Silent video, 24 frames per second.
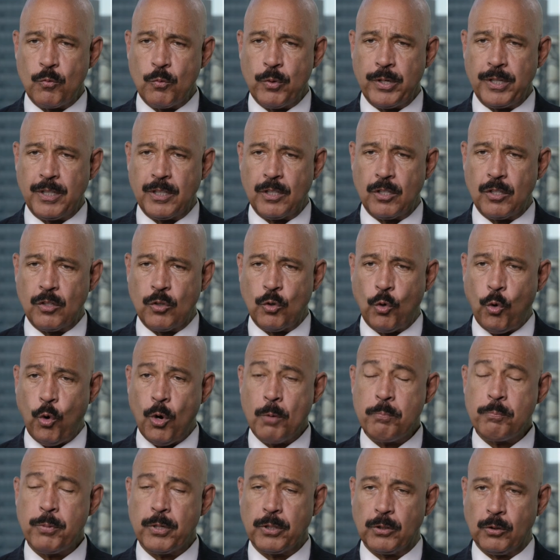When
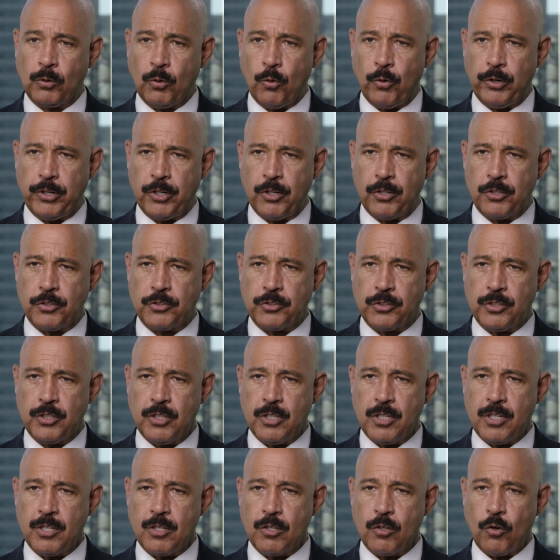corporate lawyers
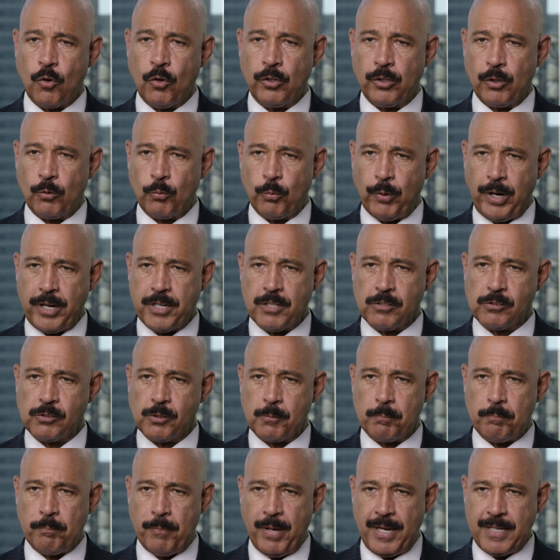on a regular
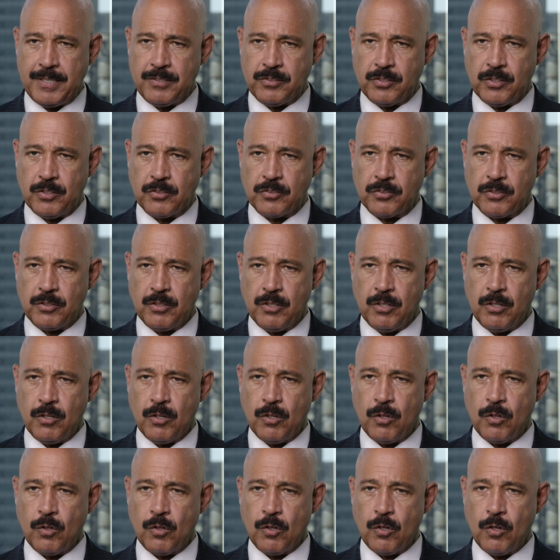basis
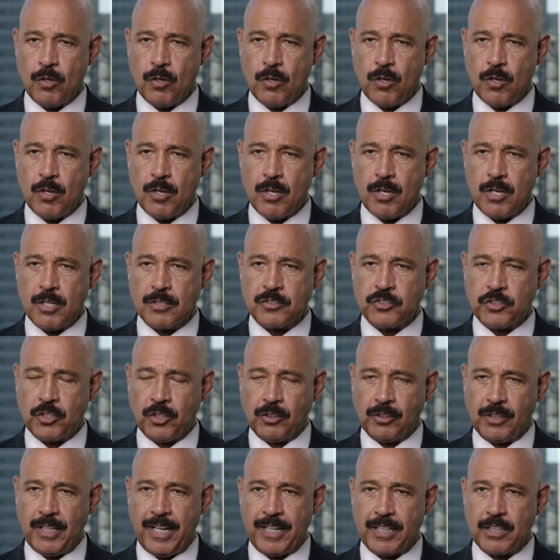
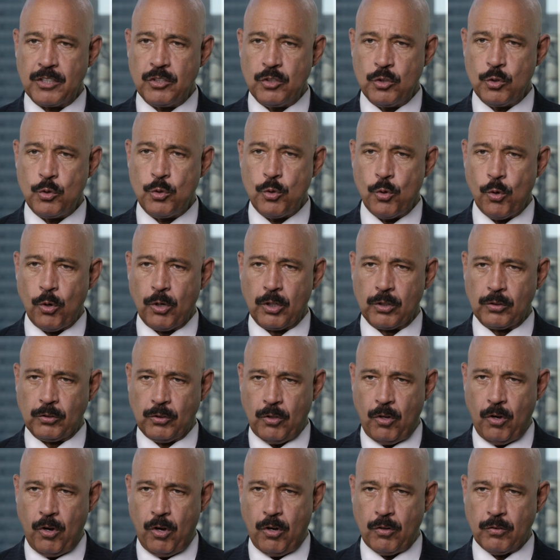select New York
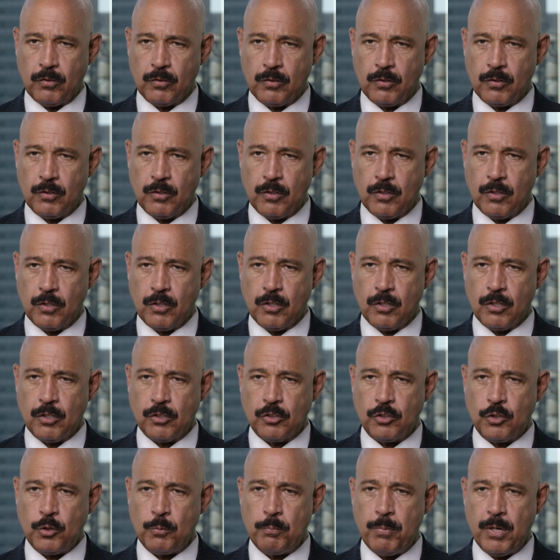law
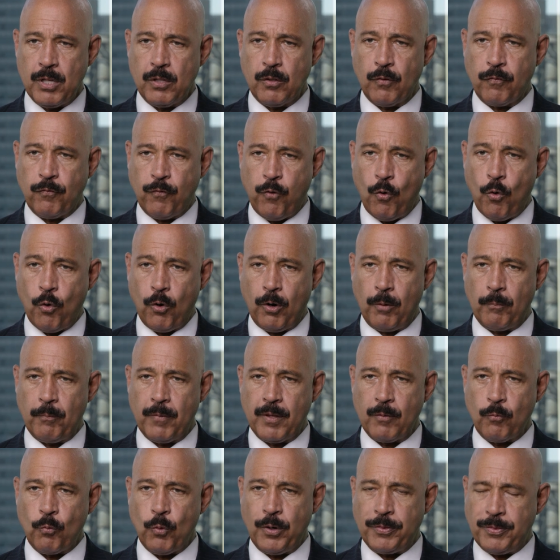to be the
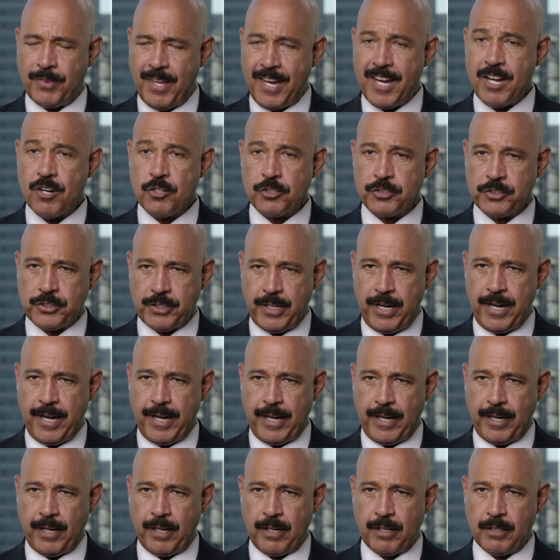forum, what they are
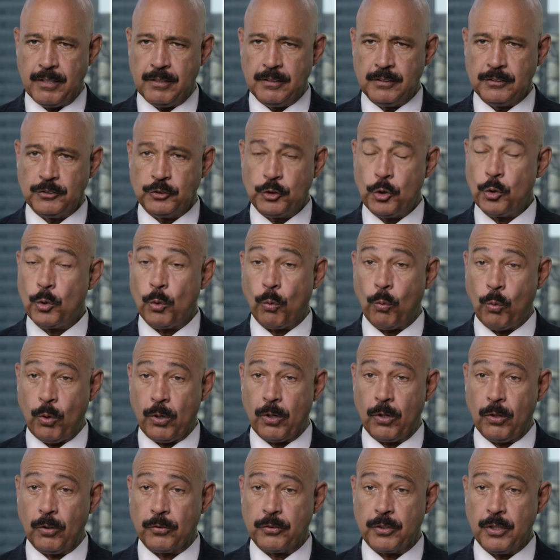saying to the
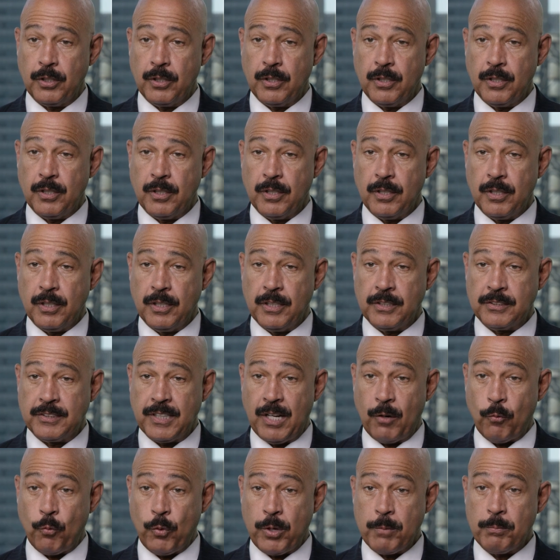world is
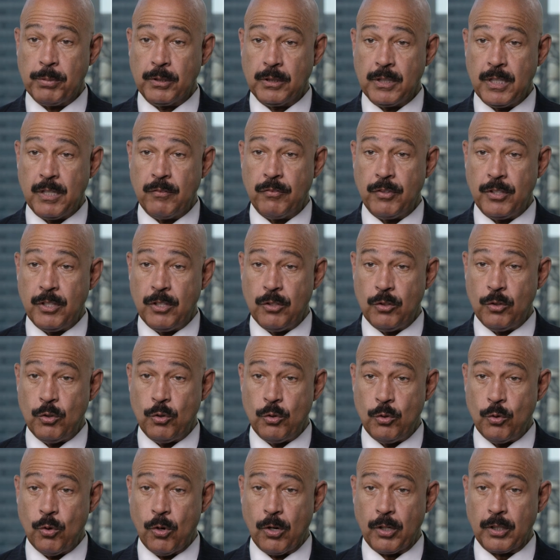that we believe in the New
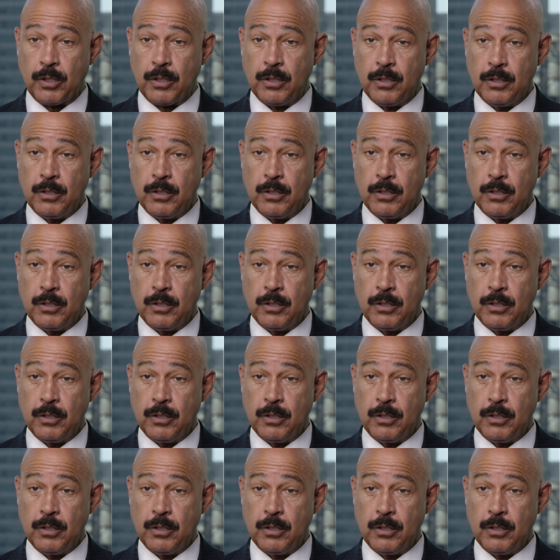York